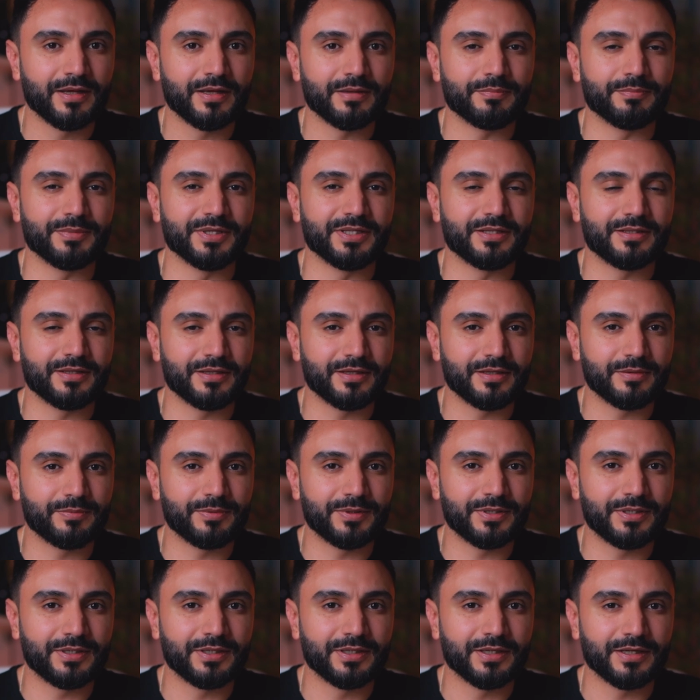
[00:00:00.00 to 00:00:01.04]

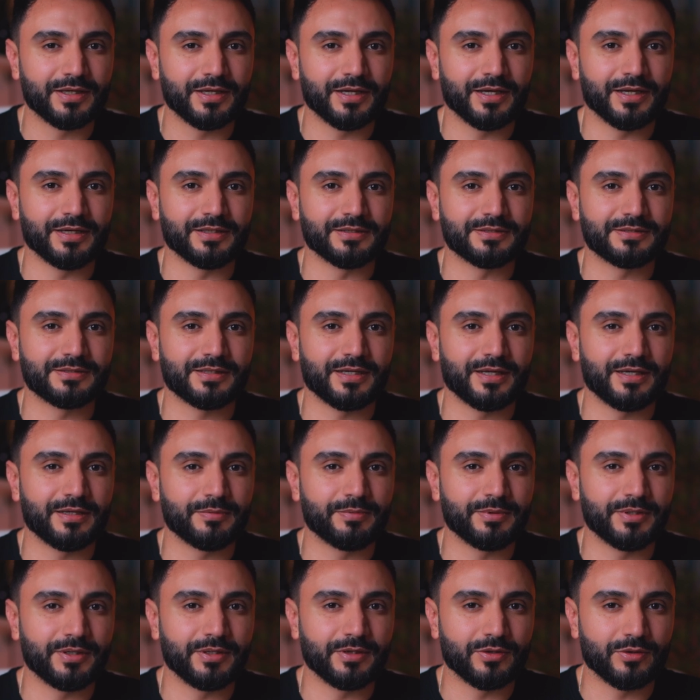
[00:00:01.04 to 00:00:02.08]
maintainable, and
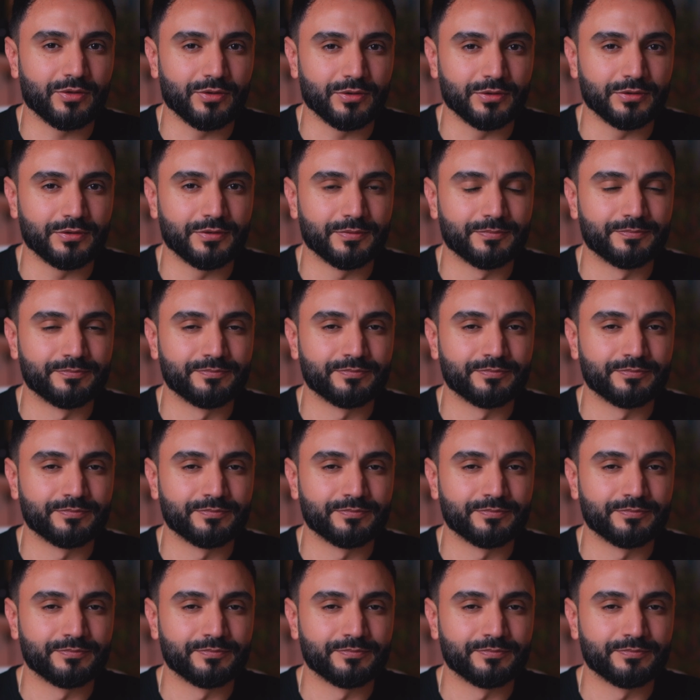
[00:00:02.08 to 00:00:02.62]
scalable code.